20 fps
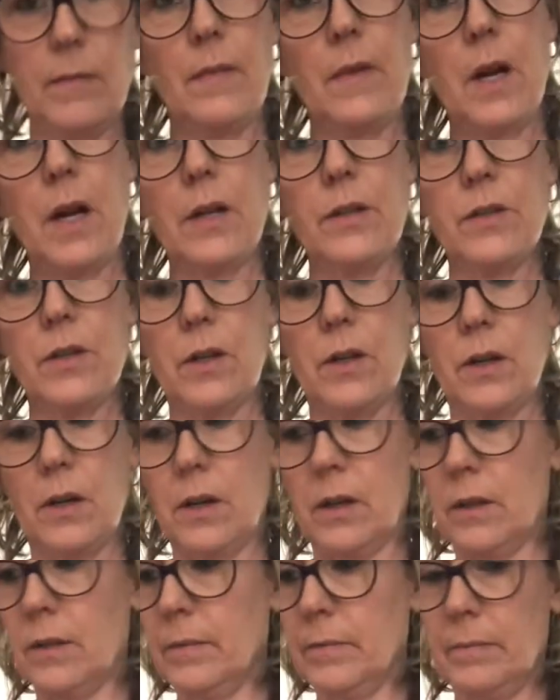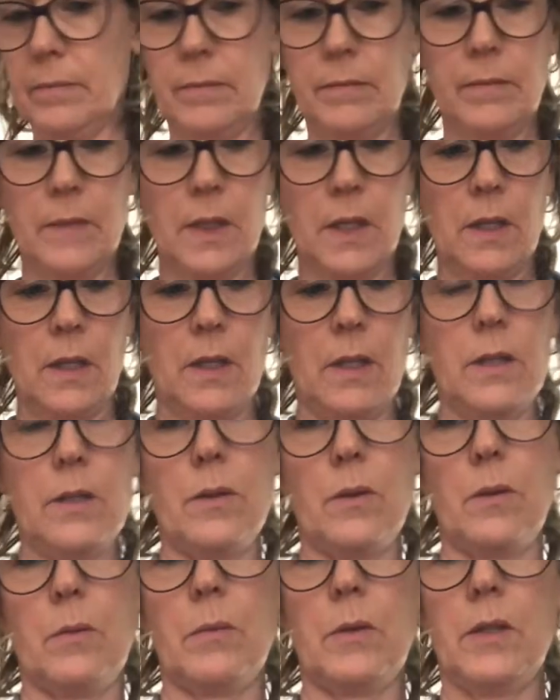onto her.
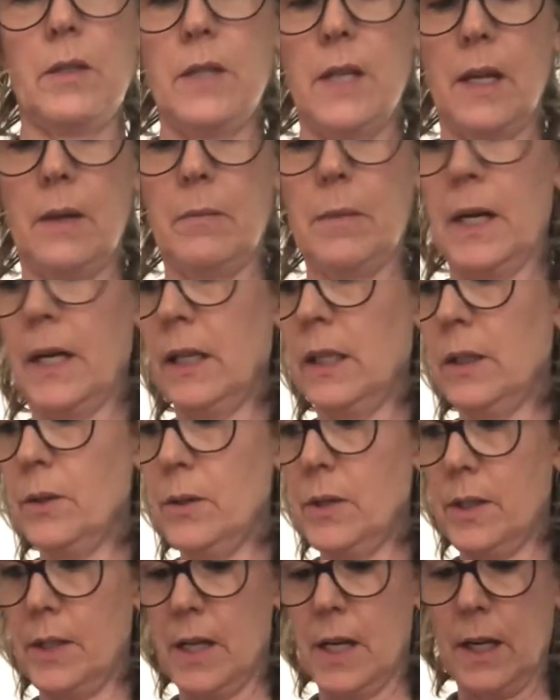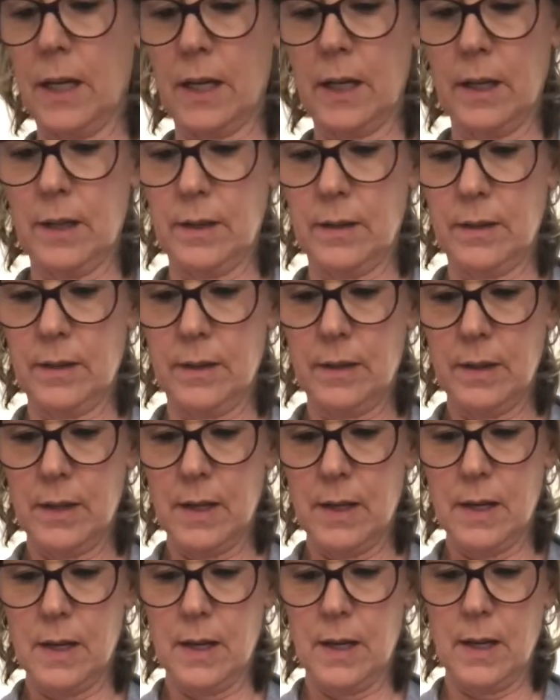So I'm going to take my glue stick
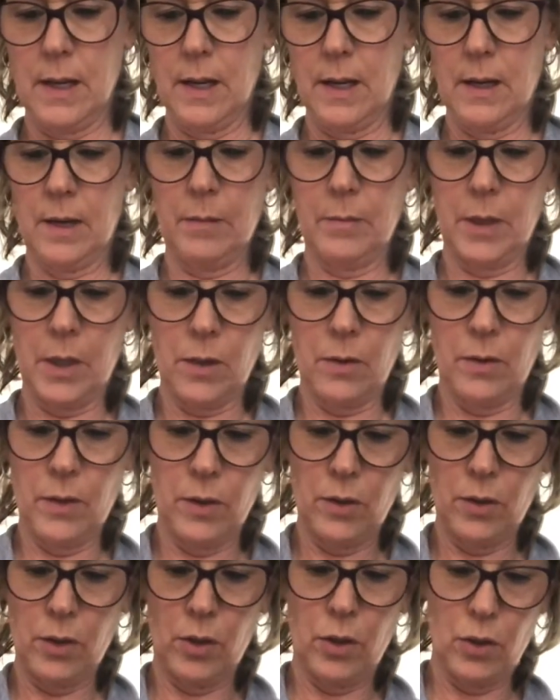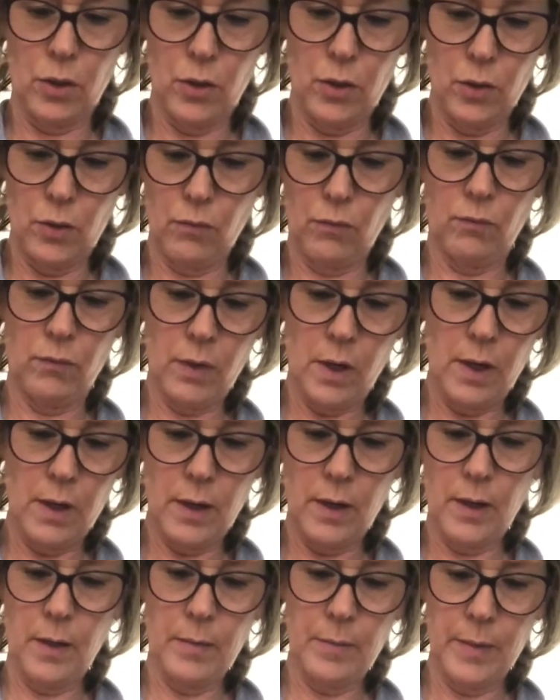and I'm going to
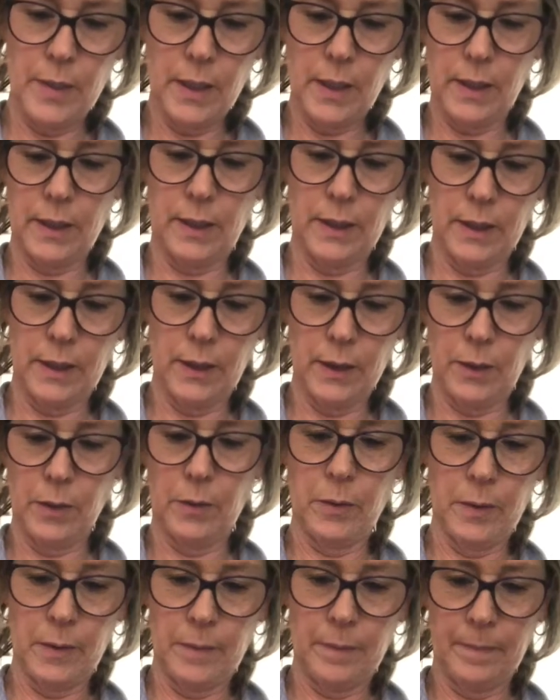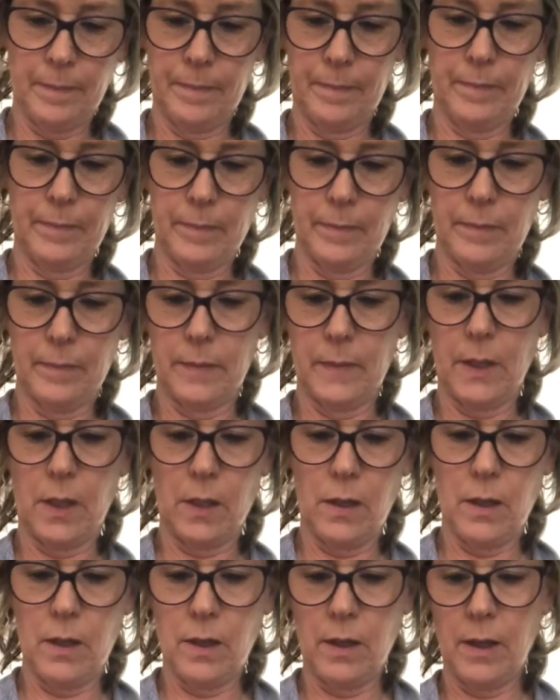rub the glue
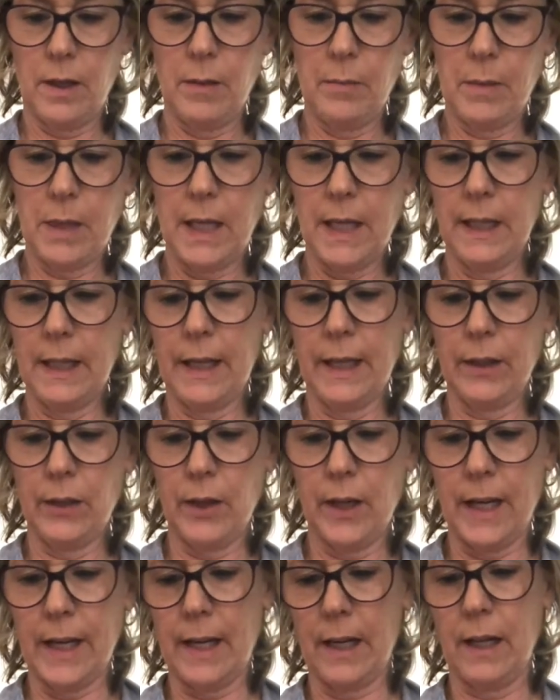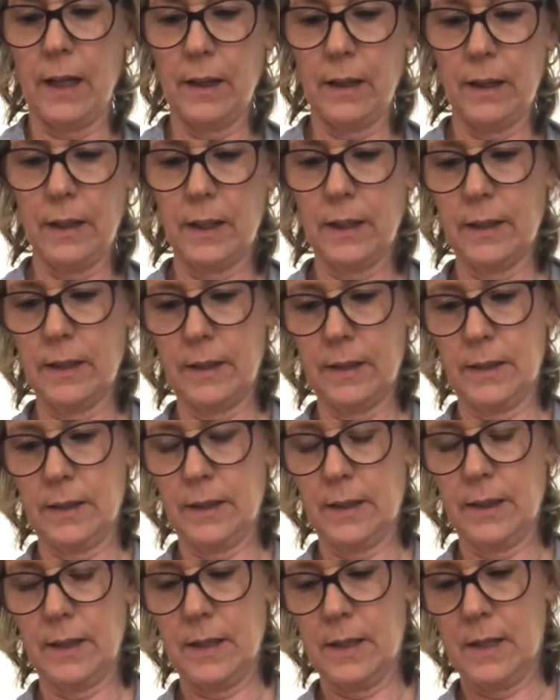on my letter L.
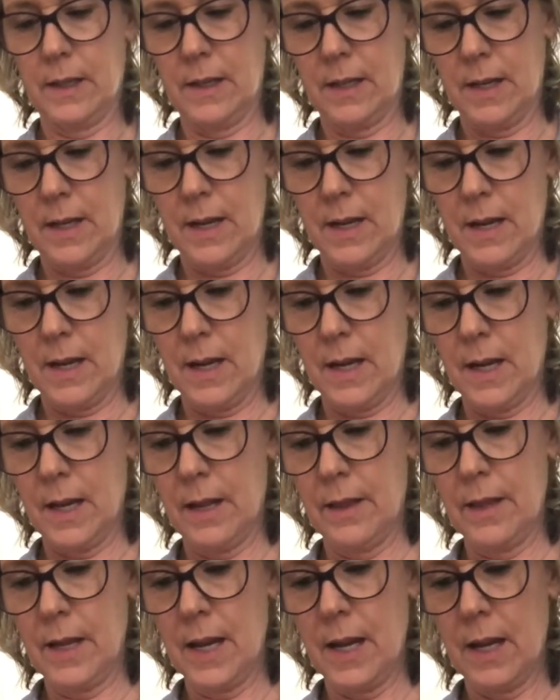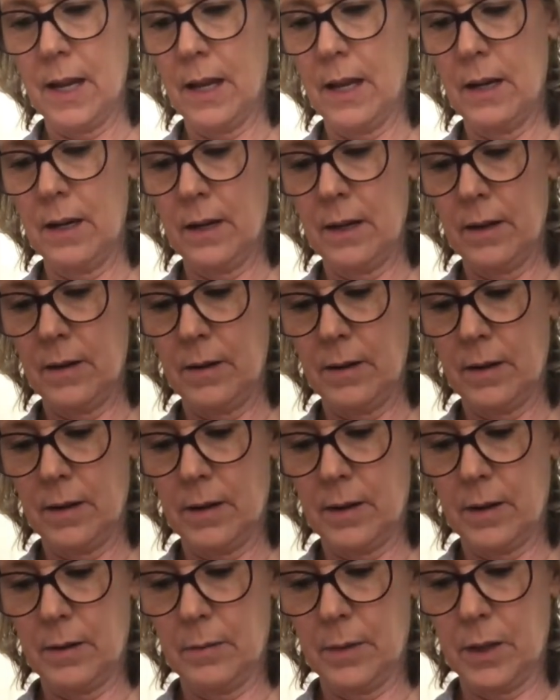And then
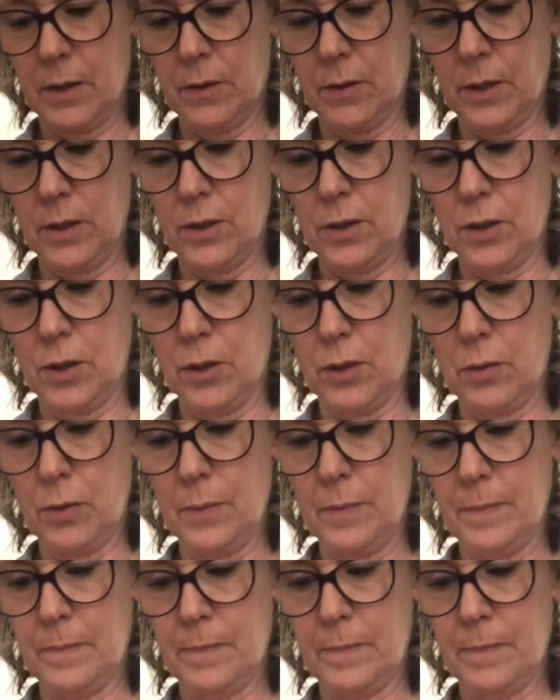I'm going to